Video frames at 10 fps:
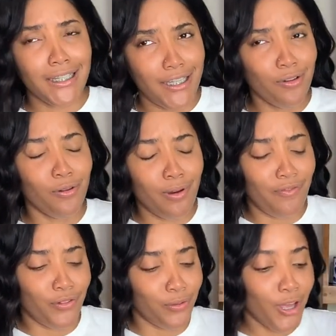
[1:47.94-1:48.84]
you know
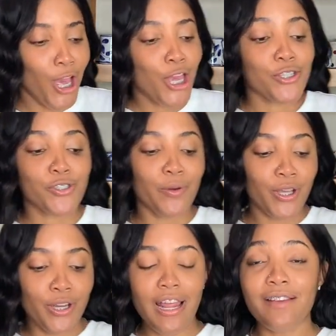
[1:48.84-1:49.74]
what to do. So we're
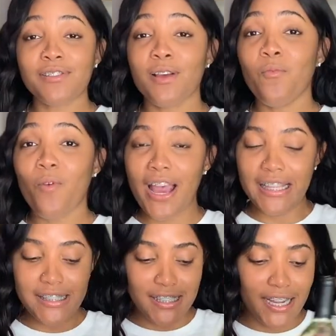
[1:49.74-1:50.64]
gonna have some
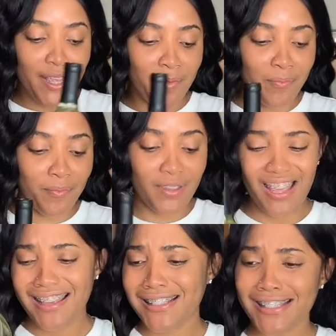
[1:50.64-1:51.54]
wine today.
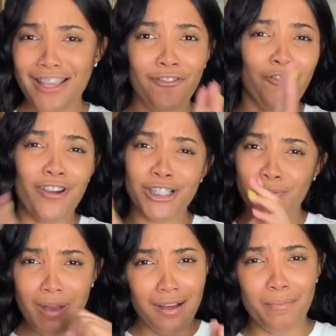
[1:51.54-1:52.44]
See, fresh
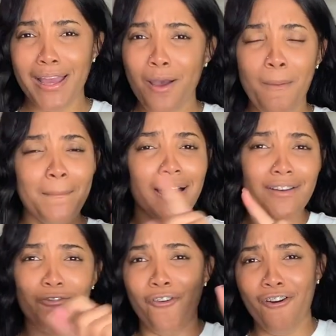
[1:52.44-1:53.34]
back. I come
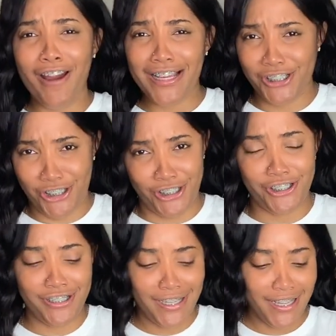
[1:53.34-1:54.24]
back fresh.
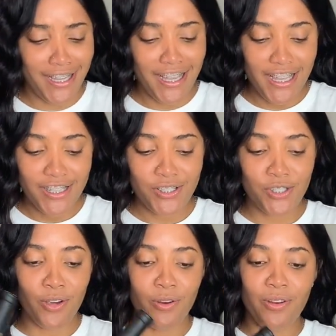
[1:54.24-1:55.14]

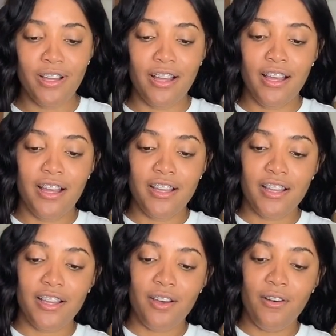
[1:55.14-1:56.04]
So
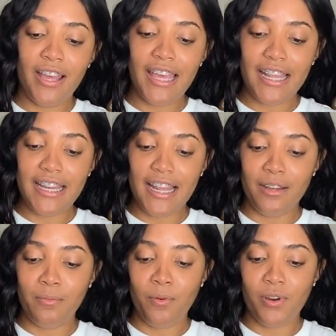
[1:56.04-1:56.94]
go ahead
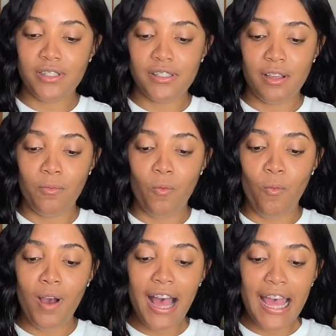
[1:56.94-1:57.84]
and pour some
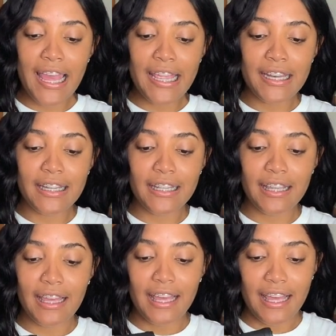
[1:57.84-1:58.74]
wine.
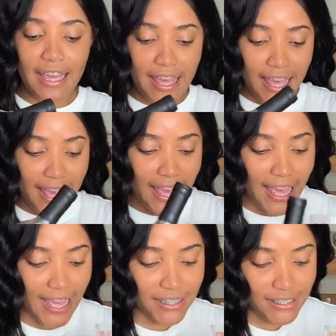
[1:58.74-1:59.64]

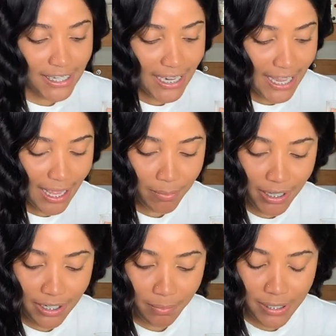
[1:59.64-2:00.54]
And today I'm
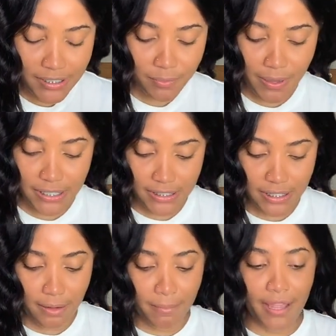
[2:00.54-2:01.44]
gonna be spicing
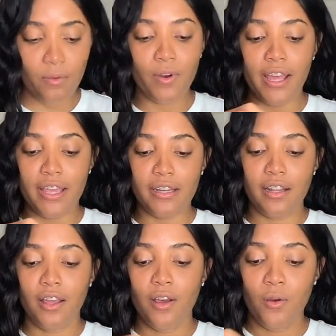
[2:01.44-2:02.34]
up my
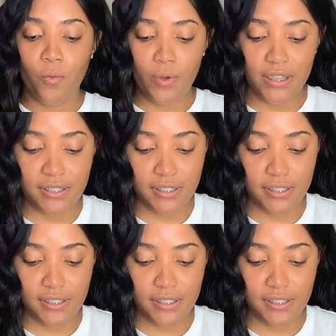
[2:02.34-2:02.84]
wine with